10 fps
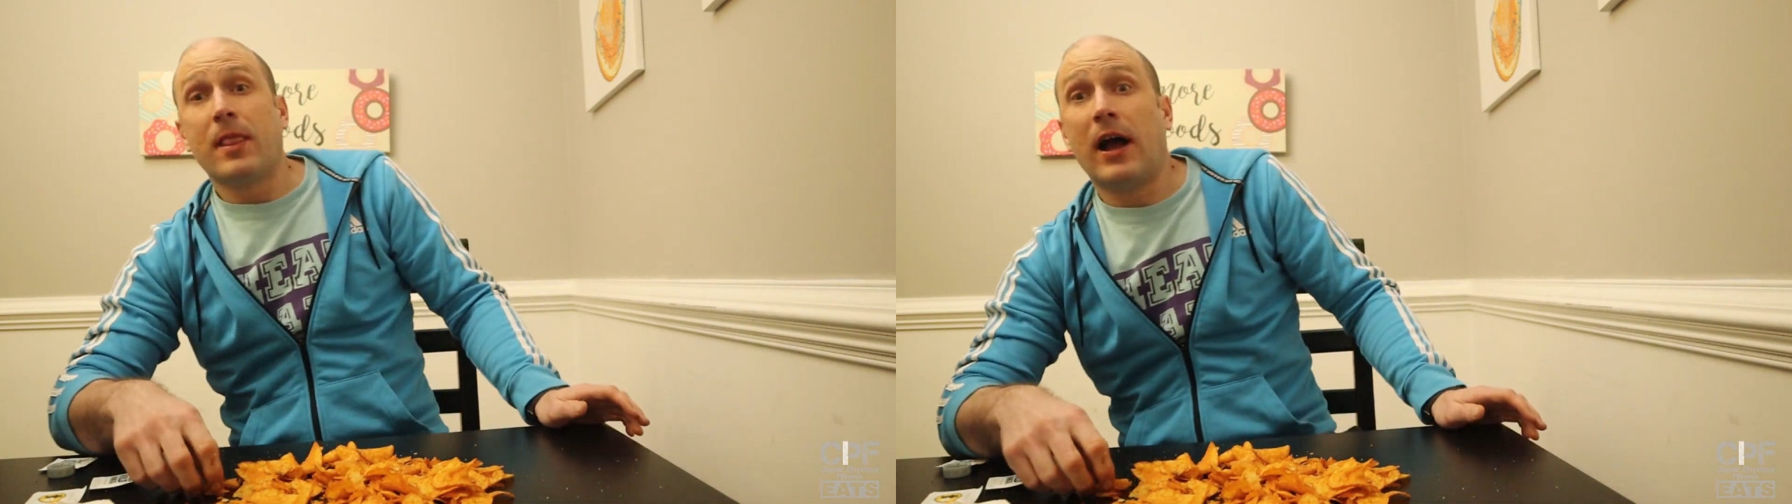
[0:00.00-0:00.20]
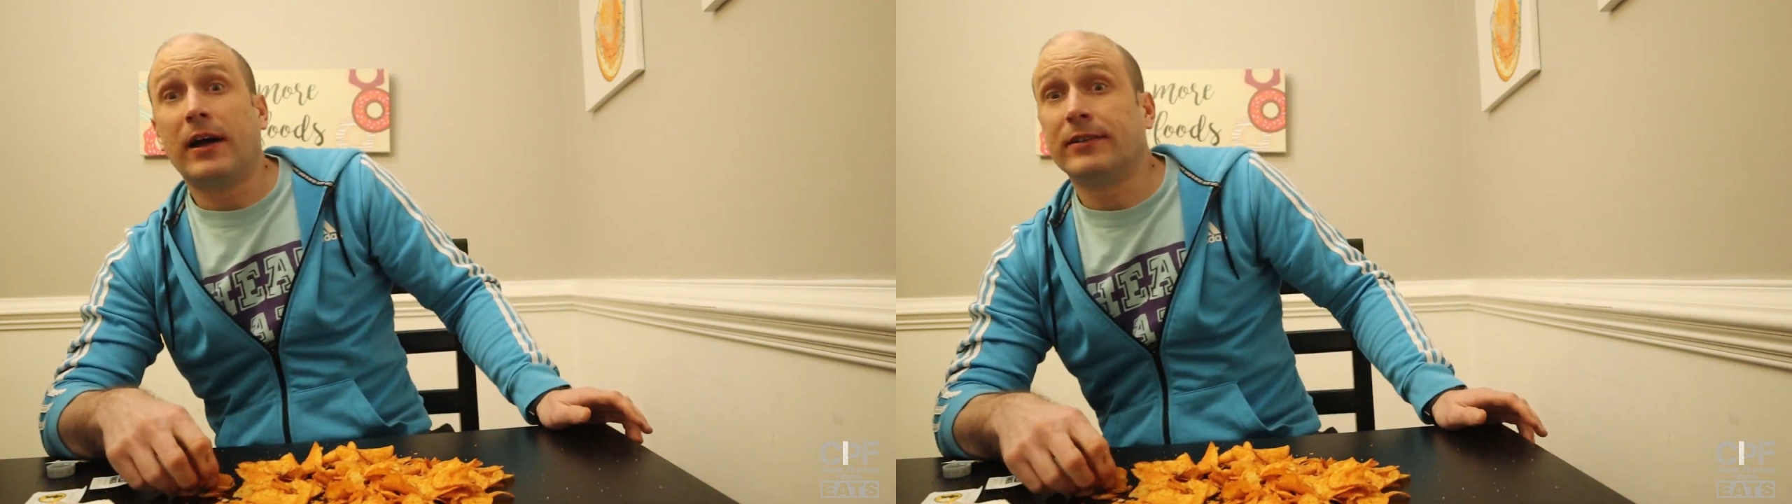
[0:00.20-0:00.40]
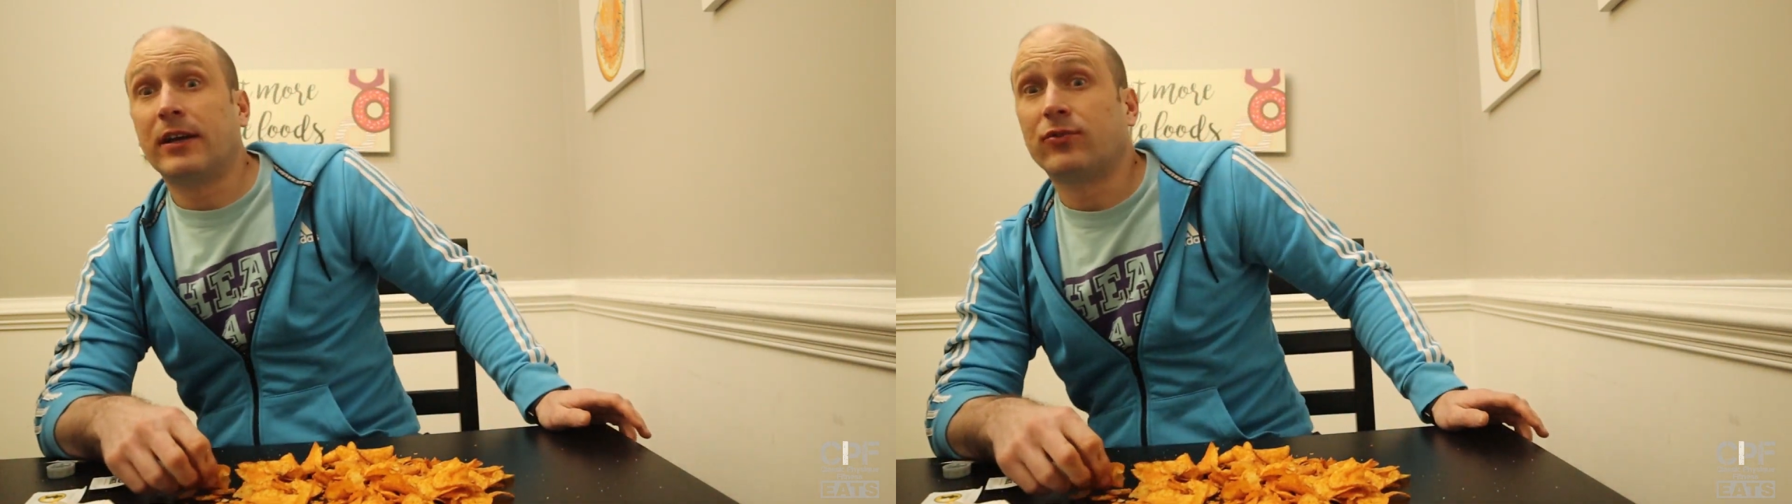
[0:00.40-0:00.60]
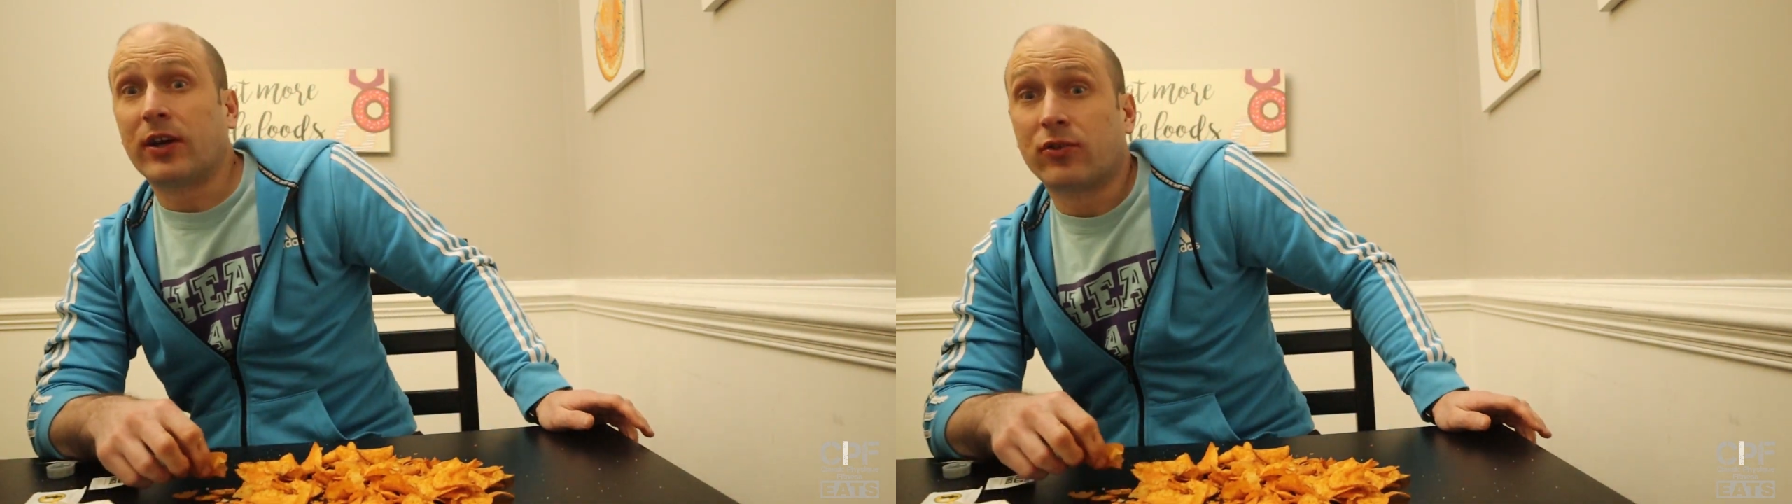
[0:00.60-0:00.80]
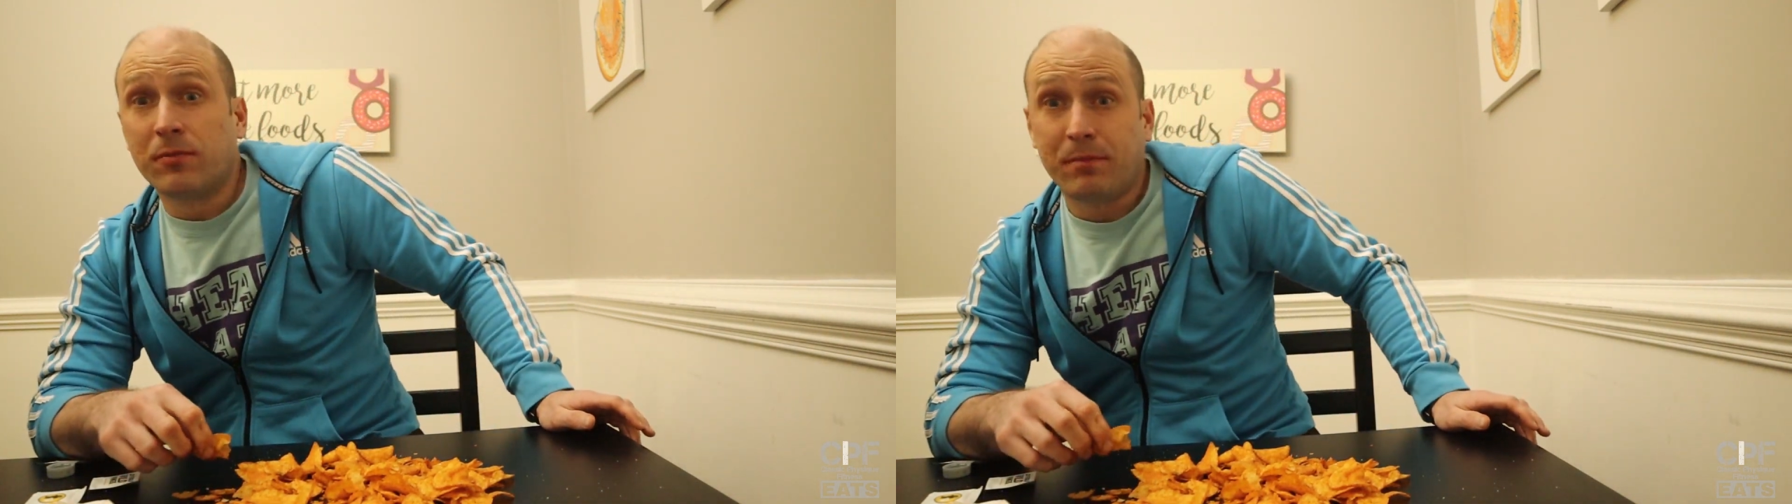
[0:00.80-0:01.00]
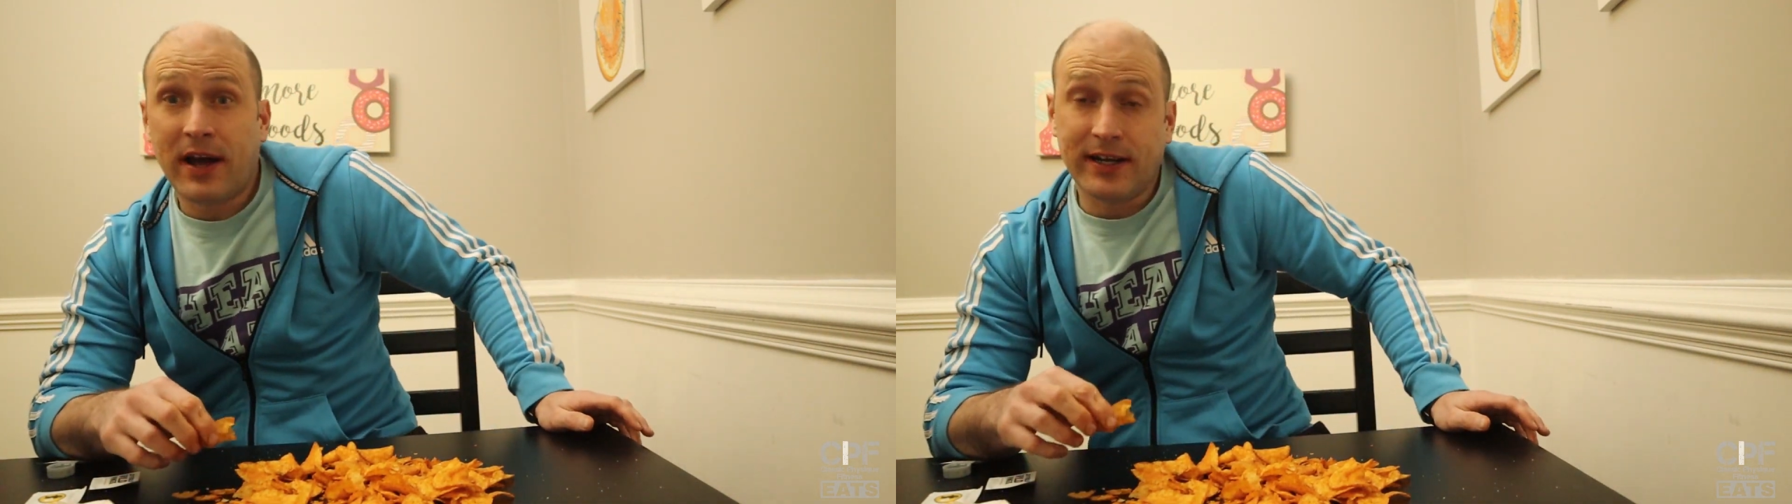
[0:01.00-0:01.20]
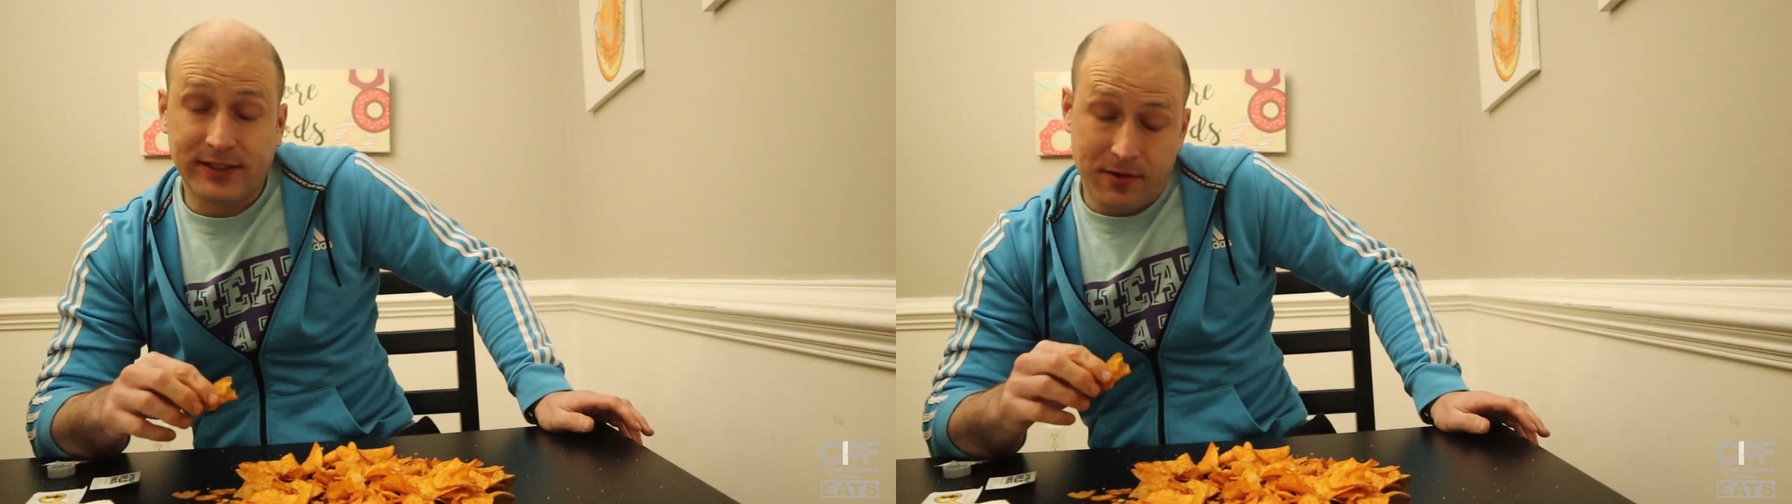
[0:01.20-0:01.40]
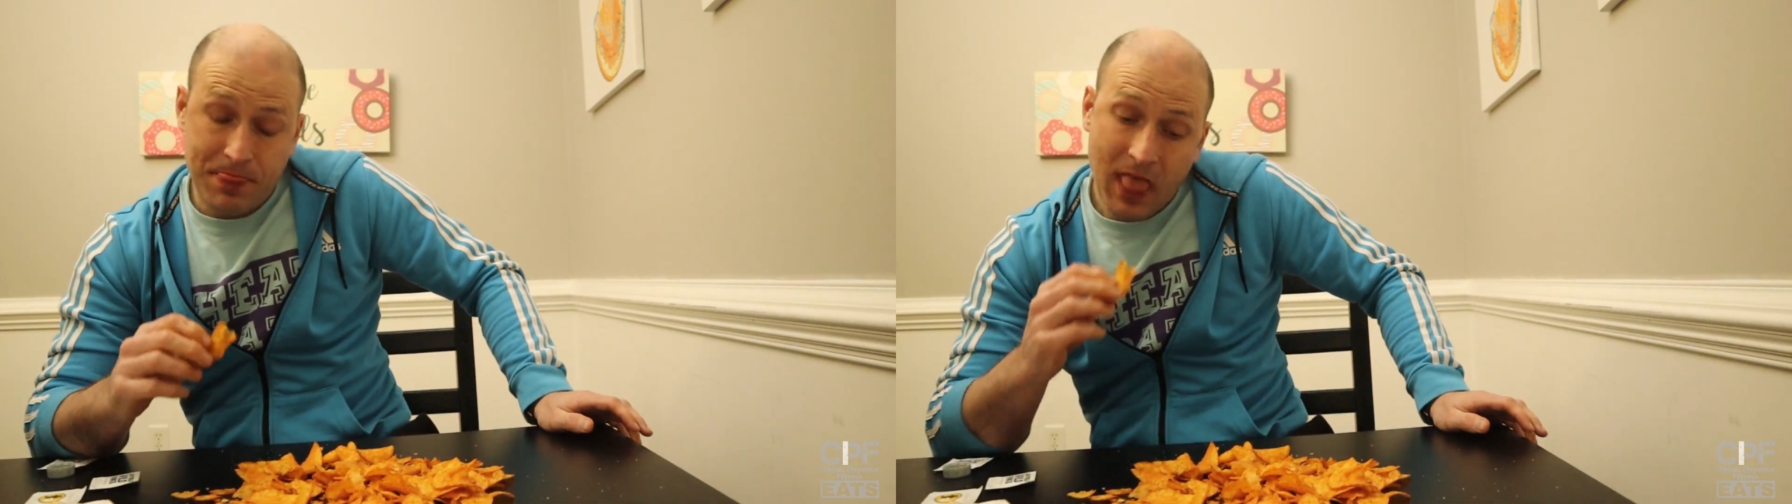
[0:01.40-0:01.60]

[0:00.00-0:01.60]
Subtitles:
So I couldn't buy it.